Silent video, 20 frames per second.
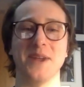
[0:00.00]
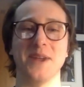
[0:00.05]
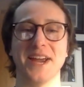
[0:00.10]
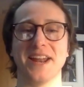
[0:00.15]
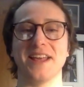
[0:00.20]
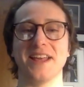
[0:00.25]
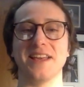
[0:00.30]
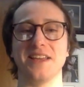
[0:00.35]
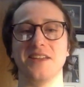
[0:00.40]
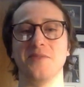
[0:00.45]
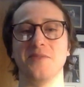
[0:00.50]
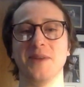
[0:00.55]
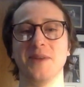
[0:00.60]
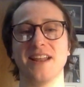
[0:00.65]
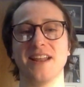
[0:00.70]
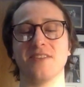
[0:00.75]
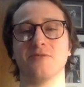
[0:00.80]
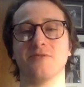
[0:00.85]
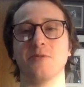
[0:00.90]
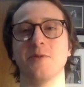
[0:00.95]
we gotta we
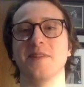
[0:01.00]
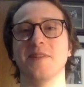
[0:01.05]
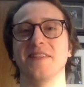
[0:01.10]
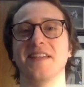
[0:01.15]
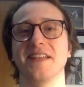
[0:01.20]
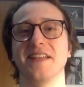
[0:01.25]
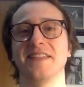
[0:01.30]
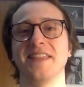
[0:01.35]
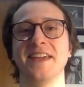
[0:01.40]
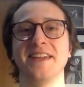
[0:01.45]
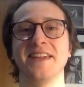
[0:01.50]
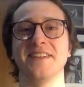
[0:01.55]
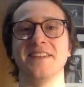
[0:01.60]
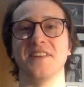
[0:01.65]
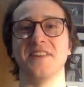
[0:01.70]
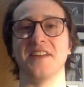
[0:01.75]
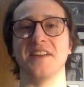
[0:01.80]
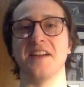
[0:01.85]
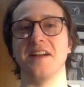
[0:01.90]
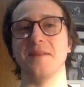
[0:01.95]
gotta throw a link in the
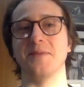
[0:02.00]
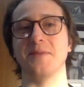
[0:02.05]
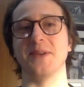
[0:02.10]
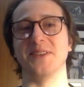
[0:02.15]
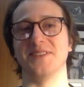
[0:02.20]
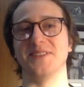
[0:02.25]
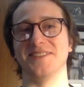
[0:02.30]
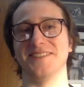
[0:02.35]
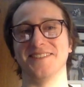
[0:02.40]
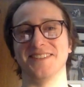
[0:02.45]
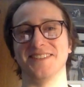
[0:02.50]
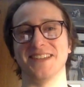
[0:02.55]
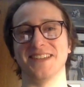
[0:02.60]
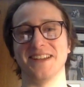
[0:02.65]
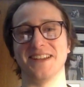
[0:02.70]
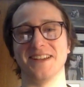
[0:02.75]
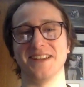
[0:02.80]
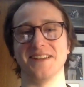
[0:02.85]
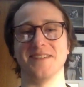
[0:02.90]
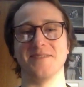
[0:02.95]
comments
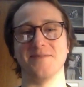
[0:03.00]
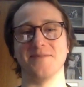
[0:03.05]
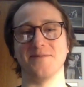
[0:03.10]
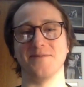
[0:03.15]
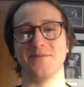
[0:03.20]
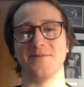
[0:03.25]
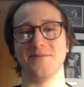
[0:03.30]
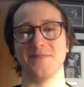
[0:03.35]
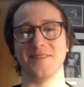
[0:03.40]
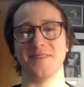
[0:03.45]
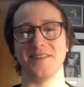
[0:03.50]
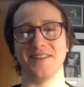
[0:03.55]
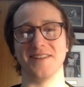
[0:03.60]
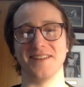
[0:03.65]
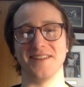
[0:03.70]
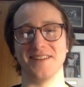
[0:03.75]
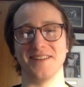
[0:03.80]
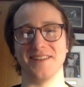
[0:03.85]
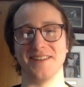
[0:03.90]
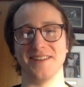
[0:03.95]
of
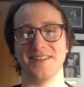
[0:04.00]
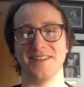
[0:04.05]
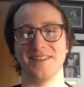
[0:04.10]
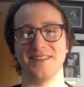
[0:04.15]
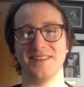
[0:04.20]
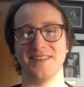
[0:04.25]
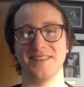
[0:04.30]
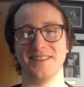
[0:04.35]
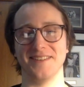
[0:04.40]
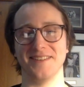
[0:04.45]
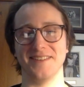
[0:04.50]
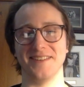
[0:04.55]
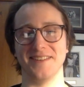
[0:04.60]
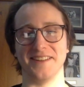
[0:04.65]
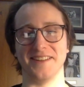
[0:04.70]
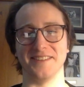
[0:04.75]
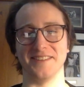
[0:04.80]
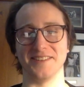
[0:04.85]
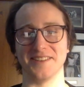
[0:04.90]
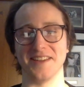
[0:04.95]

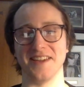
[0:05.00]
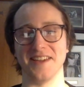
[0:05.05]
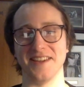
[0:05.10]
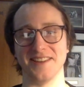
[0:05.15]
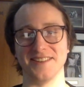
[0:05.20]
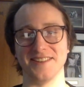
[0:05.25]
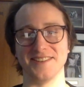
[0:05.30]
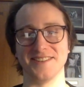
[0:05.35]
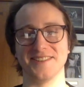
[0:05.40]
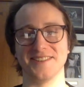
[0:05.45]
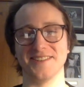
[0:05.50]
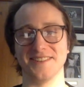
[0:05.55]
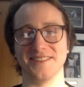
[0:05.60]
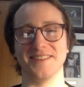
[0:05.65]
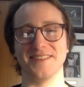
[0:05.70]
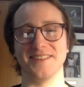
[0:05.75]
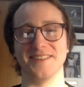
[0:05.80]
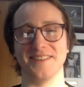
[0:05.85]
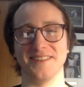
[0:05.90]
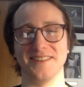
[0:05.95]
Nicolas Cage
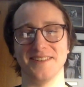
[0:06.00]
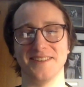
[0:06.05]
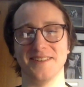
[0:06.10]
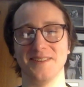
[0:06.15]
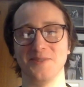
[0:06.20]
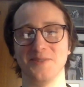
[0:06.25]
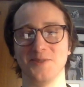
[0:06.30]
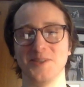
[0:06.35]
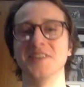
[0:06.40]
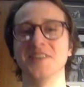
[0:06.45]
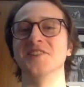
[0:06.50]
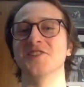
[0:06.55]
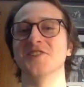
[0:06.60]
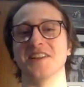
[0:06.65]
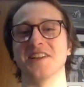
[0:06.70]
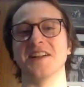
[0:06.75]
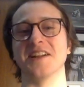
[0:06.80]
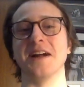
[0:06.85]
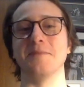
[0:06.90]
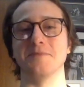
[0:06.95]
losing his shit
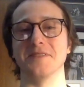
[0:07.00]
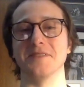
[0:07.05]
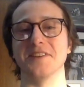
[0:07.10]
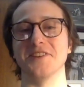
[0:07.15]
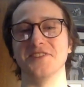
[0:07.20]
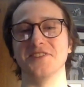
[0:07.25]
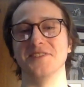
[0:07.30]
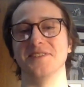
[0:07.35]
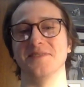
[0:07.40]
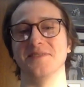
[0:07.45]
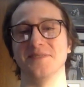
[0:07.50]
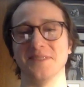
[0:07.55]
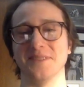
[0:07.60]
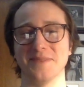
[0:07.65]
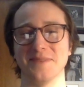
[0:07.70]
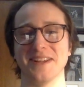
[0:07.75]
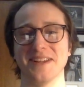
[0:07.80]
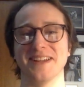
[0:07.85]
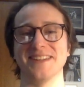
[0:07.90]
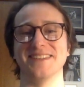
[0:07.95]
compilations of some
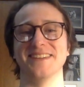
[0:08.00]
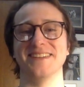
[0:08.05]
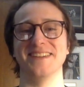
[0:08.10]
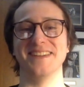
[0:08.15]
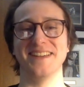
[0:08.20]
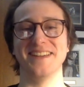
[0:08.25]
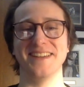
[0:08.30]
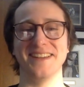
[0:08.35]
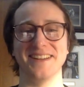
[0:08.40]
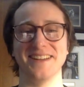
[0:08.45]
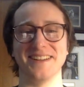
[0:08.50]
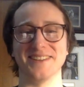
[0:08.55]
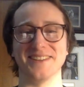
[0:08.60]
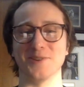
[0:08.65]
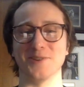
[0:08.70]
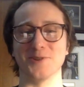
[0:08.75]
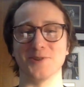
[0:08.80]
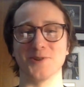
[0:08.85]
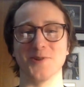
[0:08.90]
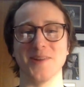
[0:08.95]
kind, because
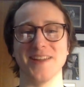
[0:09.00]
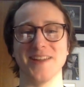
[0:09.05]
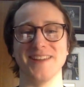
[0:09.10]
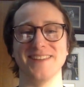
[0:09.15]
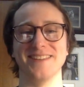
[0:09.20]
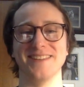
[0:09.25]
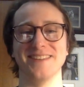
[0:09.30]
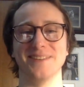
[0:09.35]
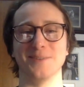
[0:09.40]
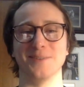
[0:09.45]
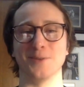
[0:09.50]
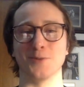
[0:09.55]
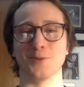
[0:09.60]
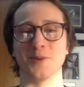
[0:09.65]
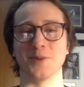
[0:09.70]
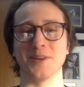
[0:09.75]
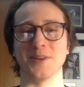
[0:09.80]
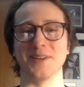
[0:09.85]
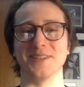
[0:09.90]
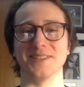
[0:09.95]
those are great. Just where
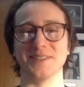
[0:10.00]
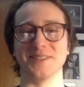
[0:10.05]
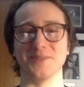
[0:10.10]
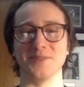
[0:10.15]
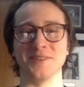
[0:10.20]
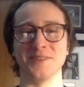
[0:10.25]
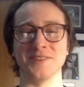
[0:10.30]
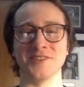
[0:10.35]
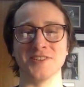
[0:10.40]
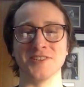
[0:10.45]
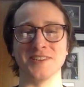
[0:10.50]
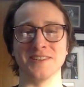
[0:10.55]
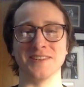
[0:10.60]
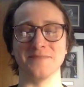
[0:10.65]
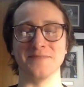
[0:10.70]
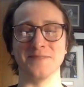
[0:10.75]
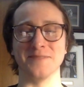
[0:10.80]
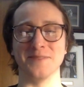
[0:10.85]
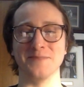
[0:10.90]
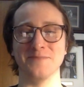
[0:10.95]
he's losing his shit in a
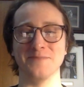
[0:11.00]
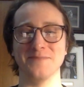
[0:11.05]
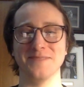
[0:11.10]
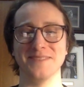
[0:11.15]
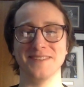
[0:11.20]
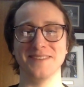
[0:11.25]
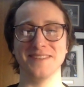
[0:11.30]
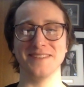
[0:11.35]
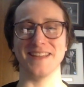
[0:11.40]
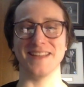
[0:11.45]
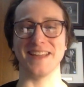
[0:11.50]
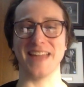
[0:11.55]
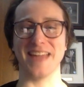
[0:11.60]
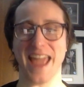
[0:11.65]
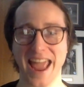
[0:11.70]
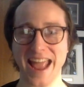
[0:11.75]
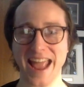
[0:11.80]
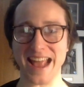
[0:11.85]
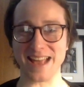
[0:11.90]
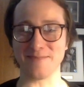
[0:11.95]
film, like
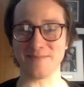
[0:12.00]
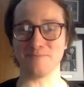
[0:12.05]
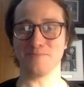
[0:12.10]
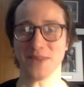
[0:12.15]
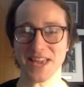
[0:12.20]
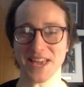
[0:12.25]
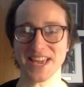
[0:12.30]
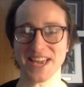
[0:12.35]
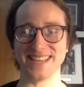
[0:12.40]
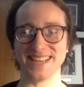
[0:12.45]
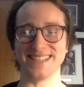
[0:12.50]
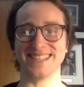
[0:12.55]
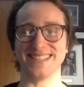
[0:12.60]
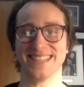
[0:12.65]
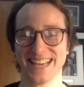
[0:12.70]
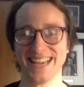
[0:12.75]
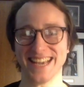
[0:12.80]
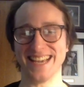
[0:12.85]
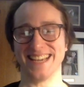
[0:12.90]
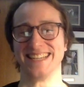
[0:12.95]
A, B,
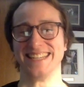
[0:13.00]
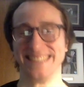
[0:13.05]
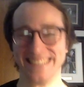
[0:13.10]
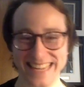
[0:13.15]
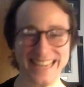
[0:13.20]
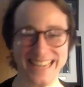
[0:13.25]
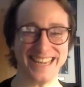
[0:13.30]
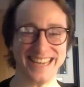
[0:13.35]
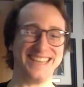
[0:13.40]
C, D,